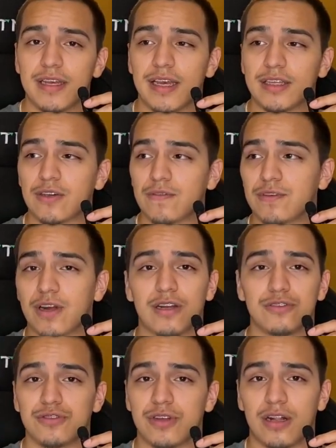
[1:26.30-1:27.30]
it's over
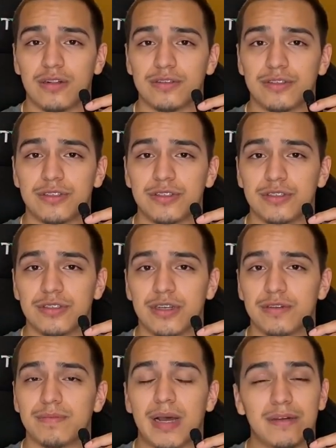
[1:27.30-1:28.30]
$100.
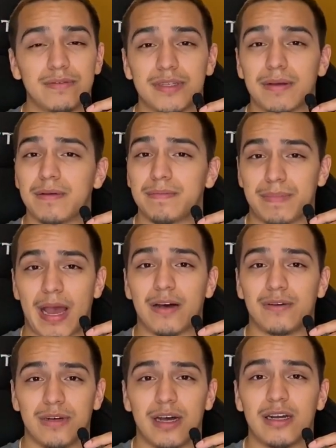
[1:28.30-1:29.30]
Mine was
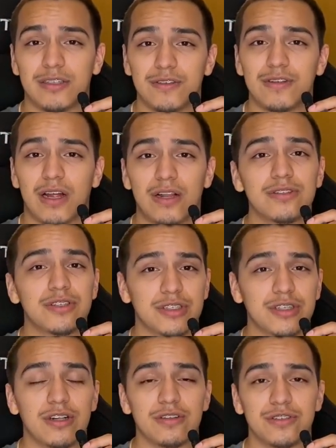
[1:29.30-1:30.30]
about $100. It's
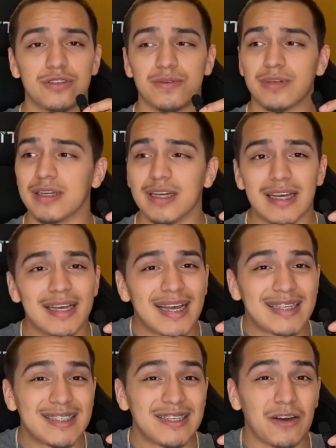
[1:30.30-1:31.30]
close to it.
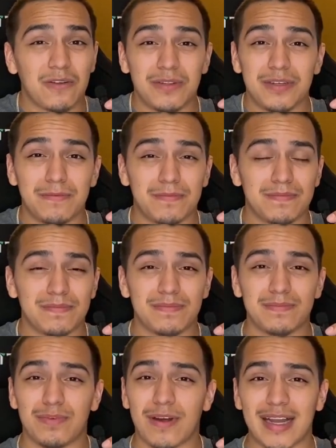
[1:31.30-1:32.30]
That's the only
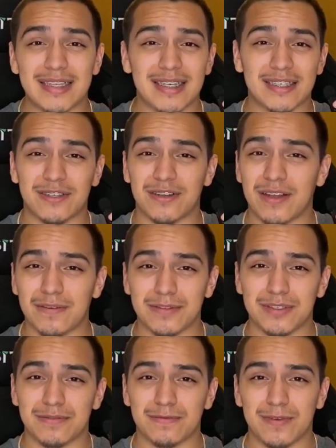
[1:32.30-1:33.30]
price I saw that
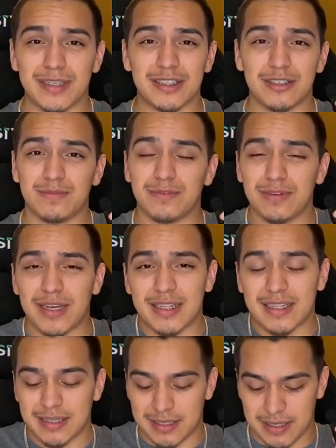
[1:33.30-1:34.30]
was reasonable, and
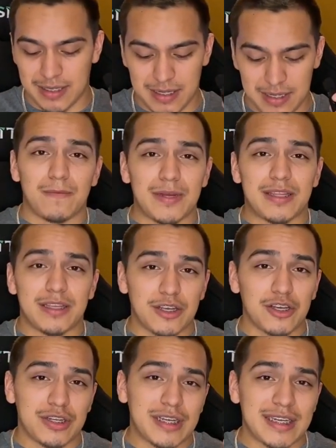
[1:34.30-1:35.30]
the with
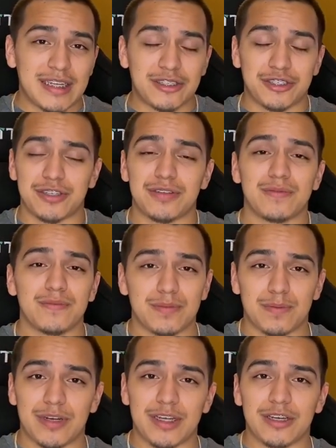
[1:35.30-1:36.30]
good condition, with
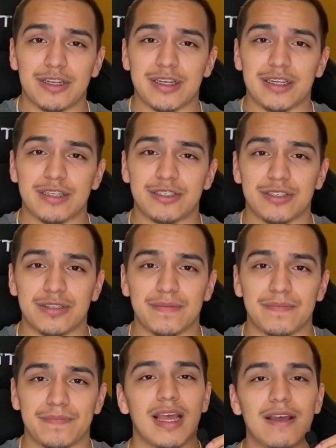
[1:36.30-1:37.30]
pretty good condition.
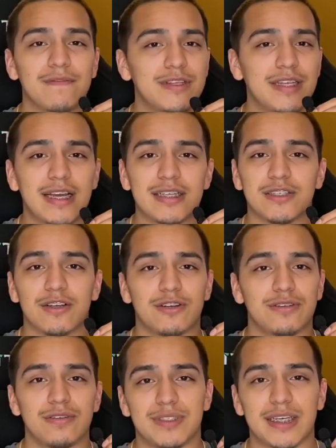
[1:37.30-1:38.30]
Everything I saw
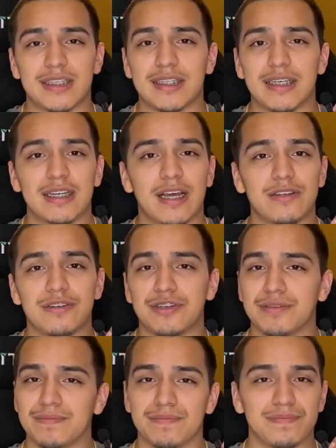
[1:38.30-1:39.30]
60 and
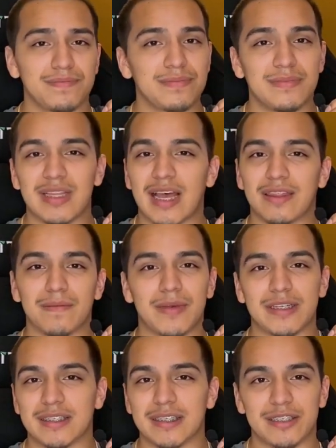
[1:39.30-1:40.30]
under, not the
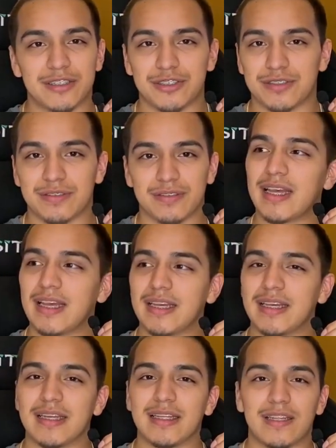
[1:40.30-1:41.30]
best condition.
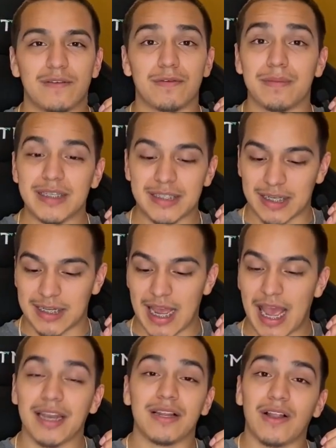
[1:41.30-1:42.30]
They were missing an
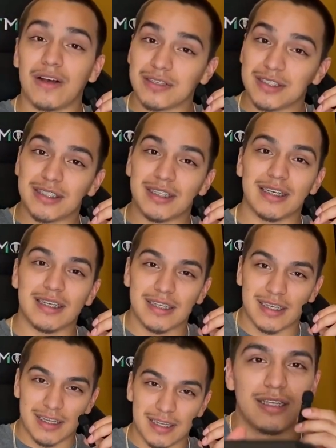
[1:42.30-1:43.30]
analog stick.
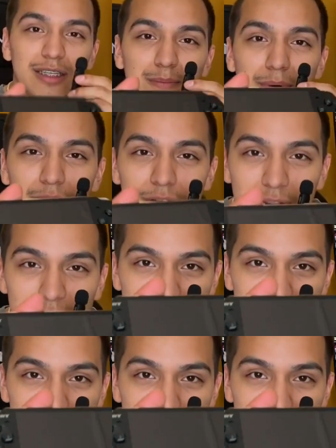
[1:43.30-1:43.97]
This part right